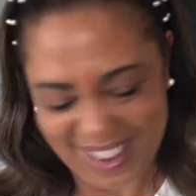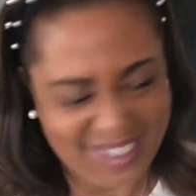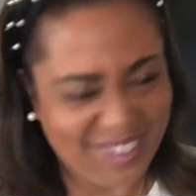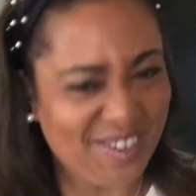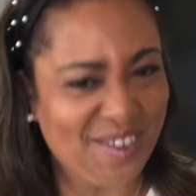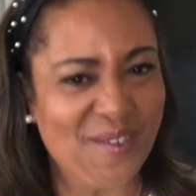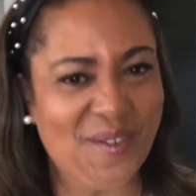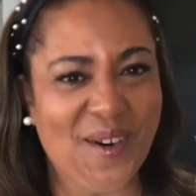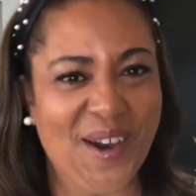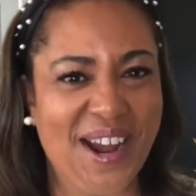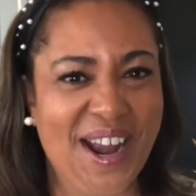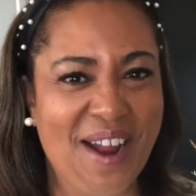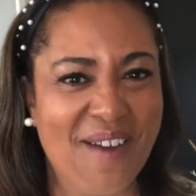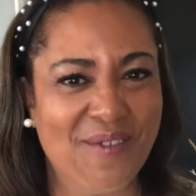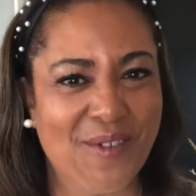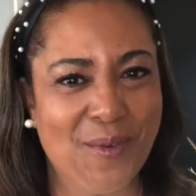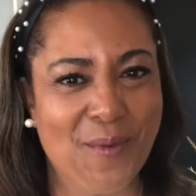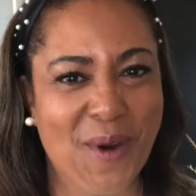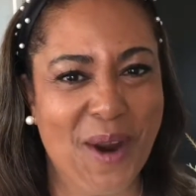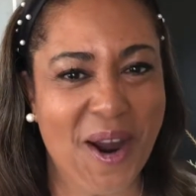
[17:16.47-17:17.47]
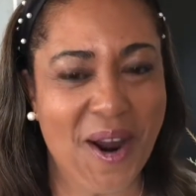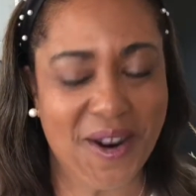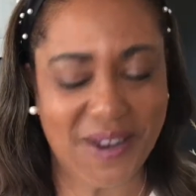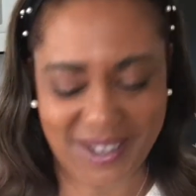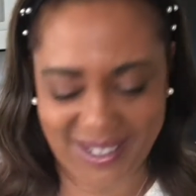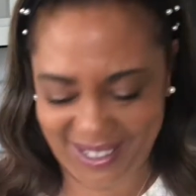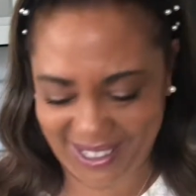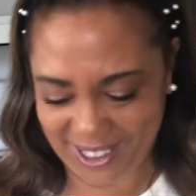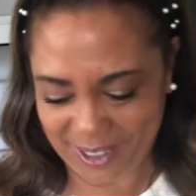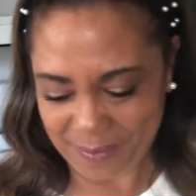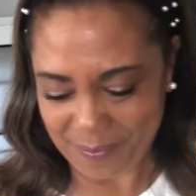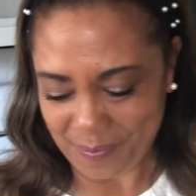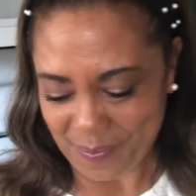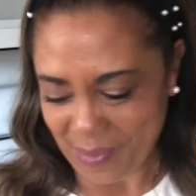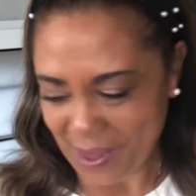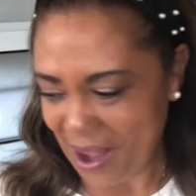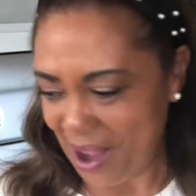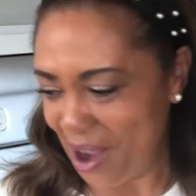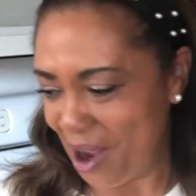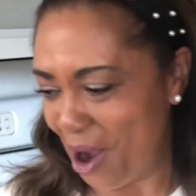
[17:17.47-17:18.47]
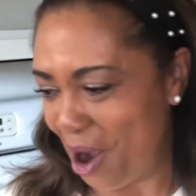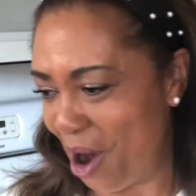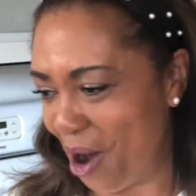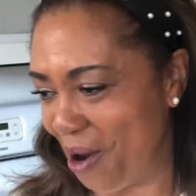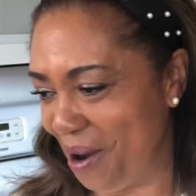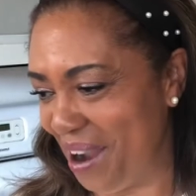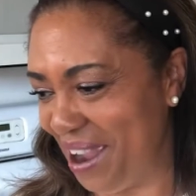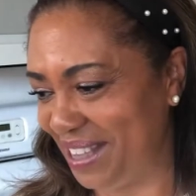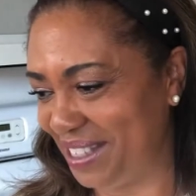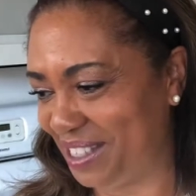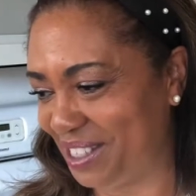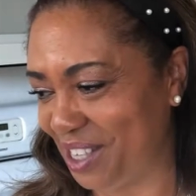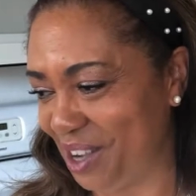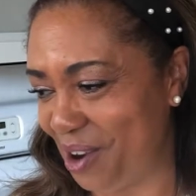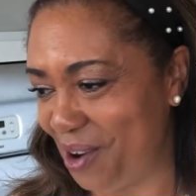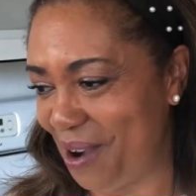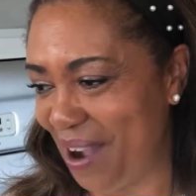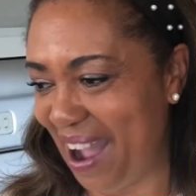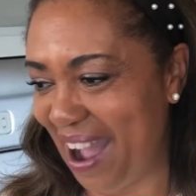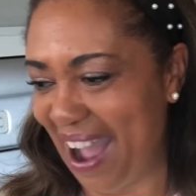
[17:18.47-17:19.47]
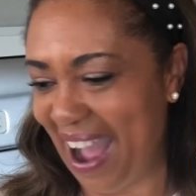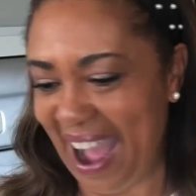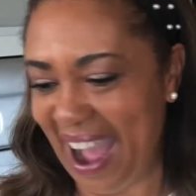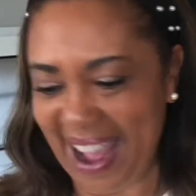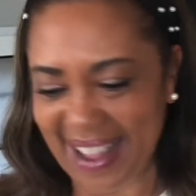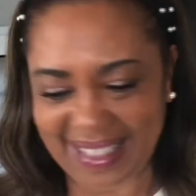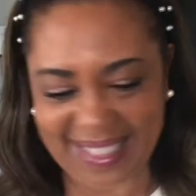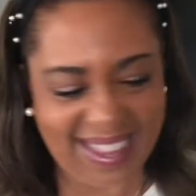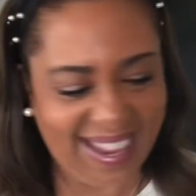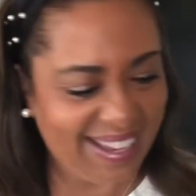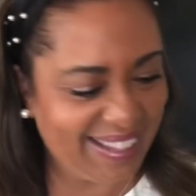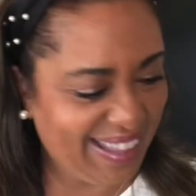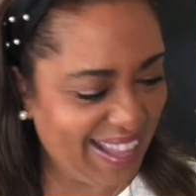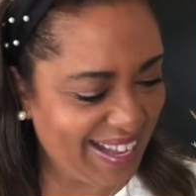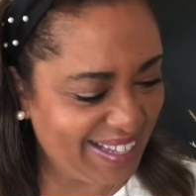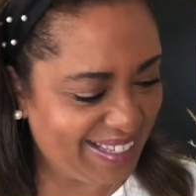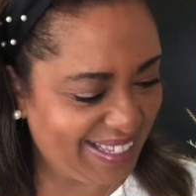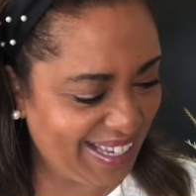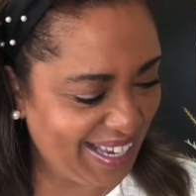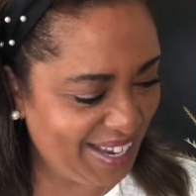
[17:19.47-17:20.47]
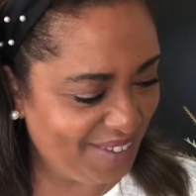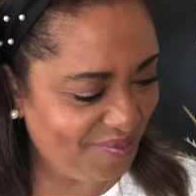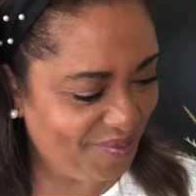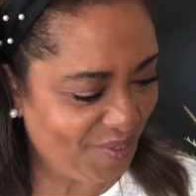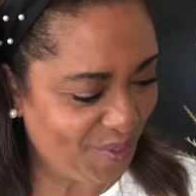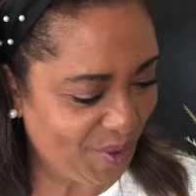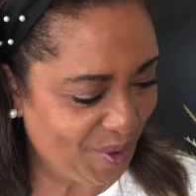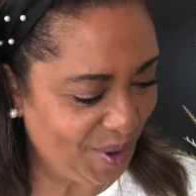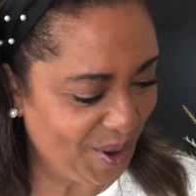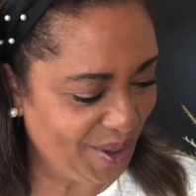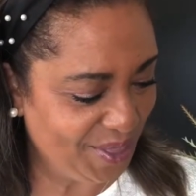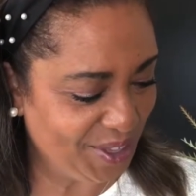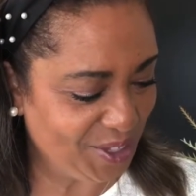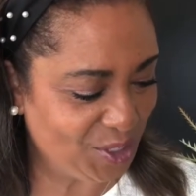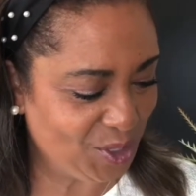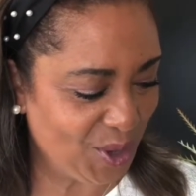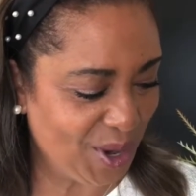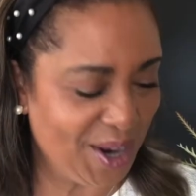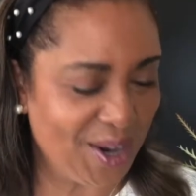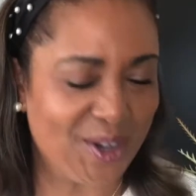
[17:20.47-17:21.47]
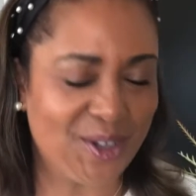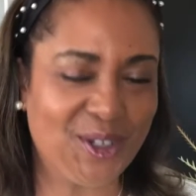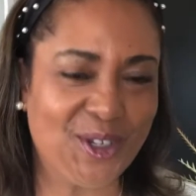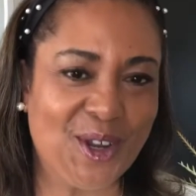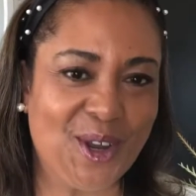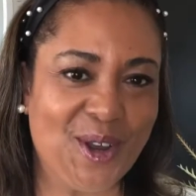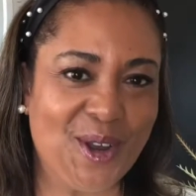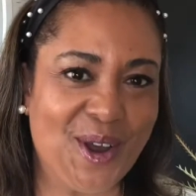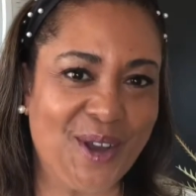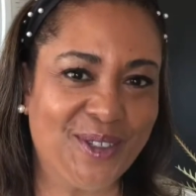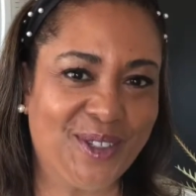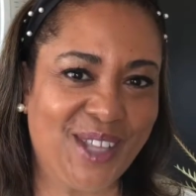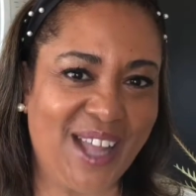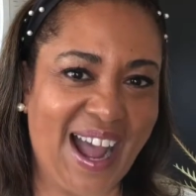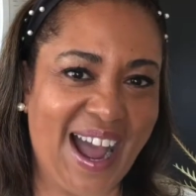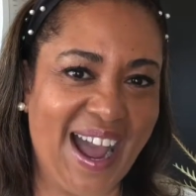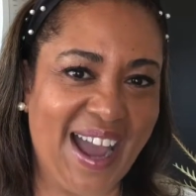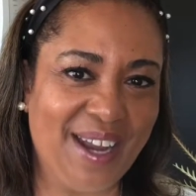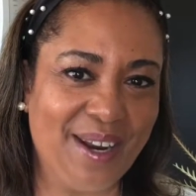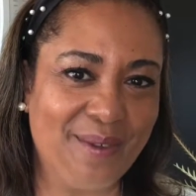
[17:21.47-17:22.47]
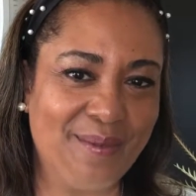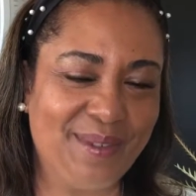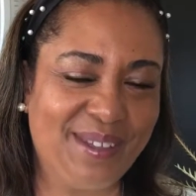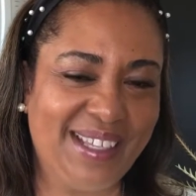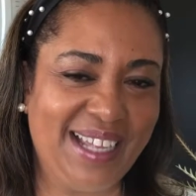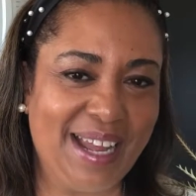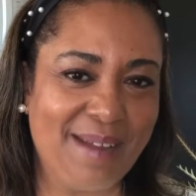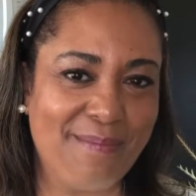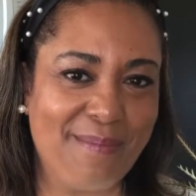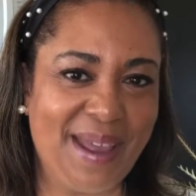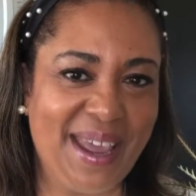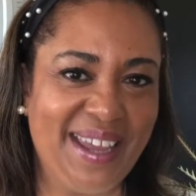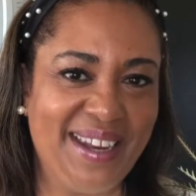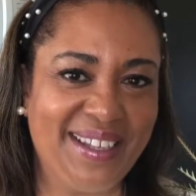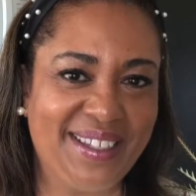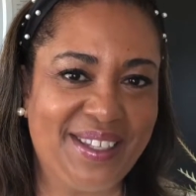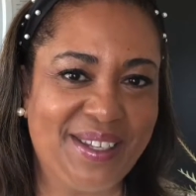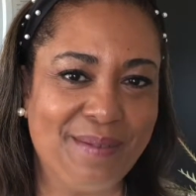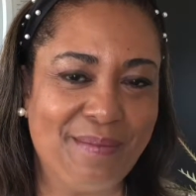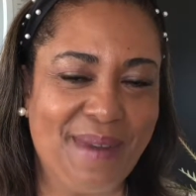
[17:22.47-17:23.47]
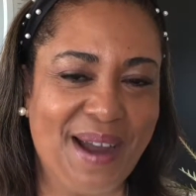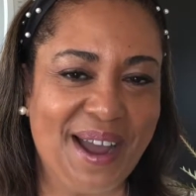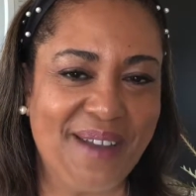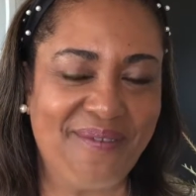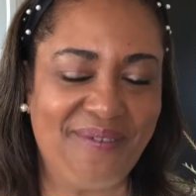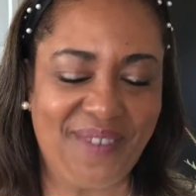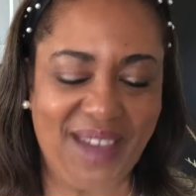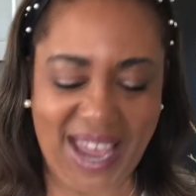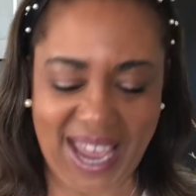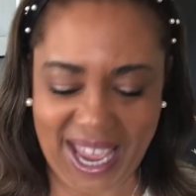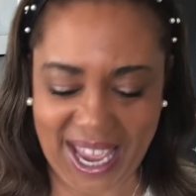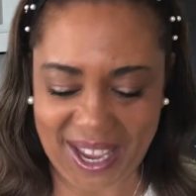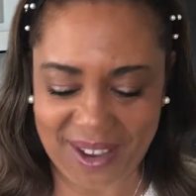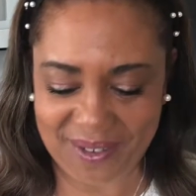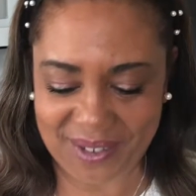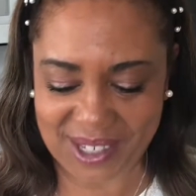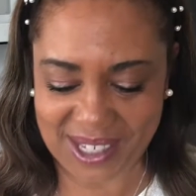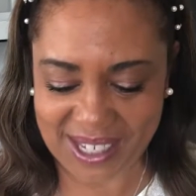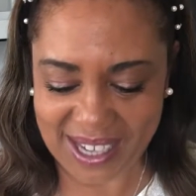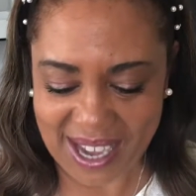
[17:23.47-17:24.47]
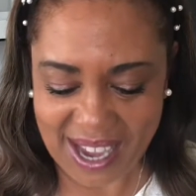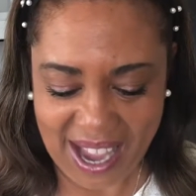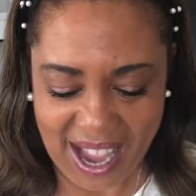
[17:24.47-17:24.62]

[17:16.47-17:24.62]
whatever works. All right, so I think that's it for the Trader Joe's items that made it to my faves.